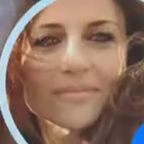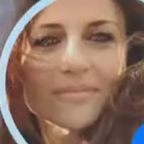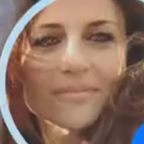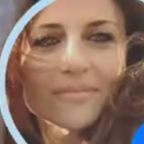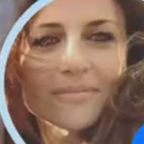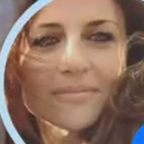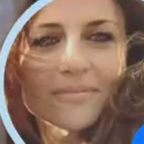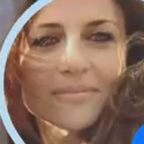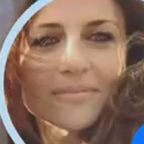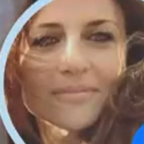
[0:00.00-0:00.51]

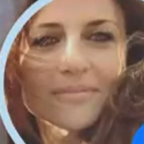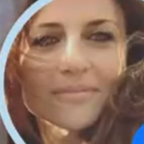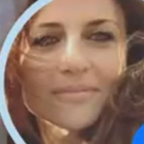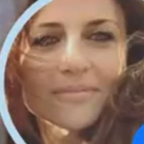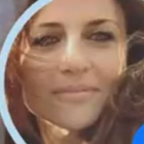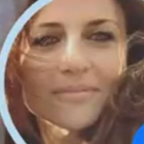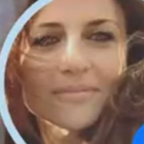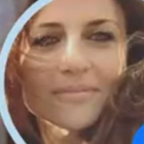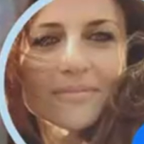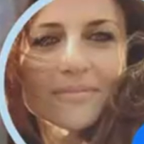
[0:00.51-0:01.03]

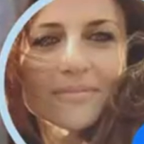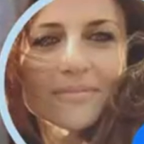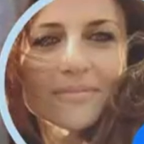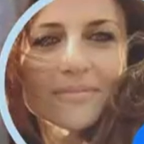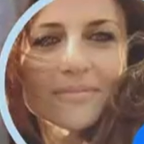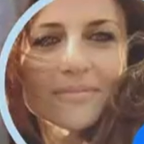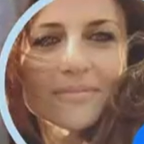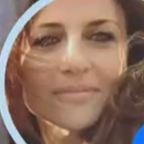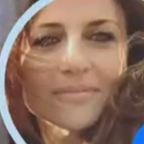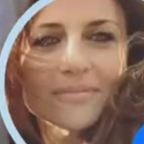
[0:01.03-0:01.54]

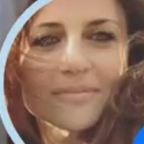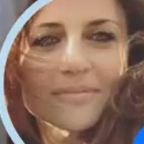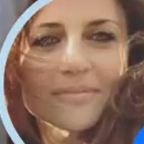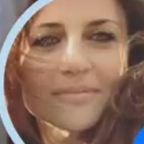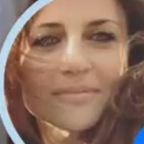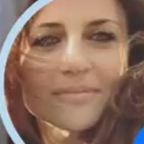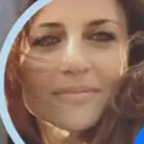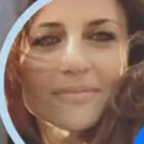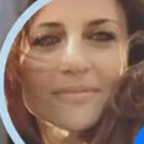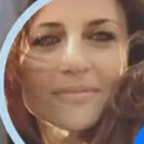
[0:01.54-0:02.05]

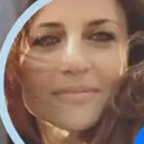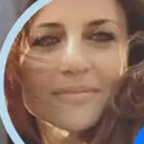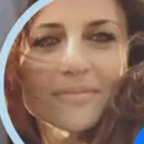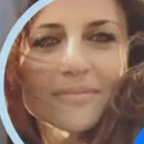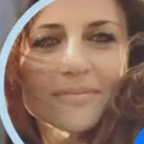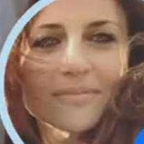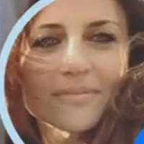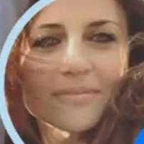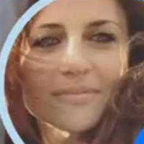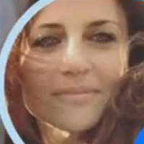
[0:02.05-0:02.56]

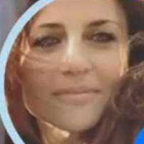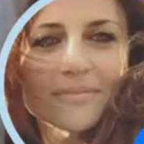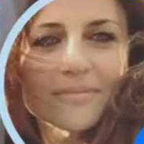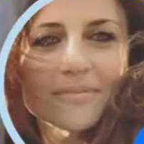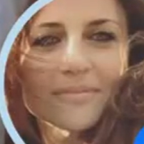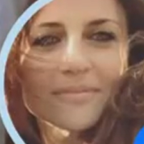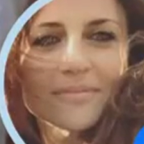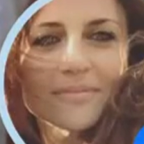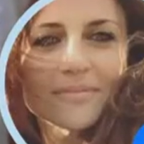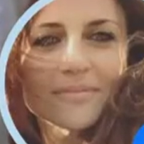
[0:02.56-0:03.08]

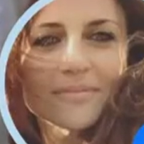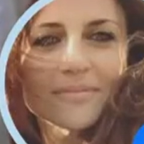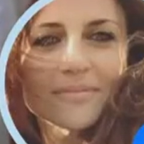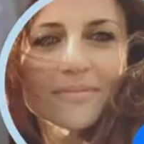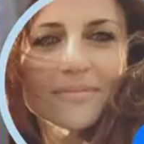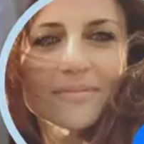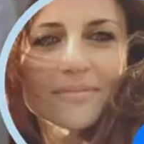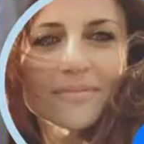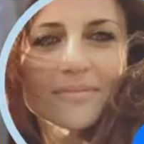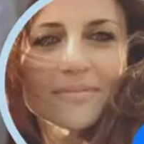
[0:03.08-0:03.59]

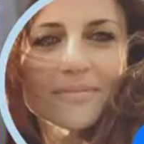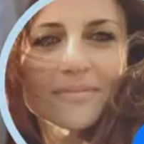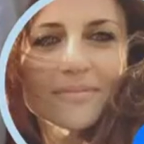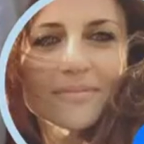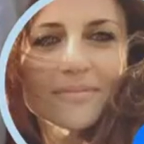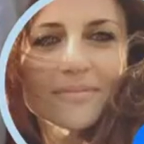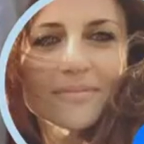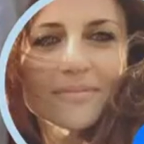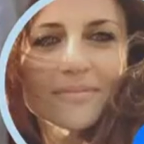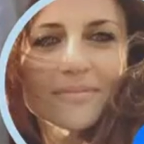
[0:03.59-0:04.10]

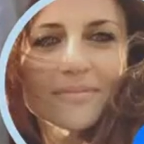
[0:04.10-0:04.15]
[no speech]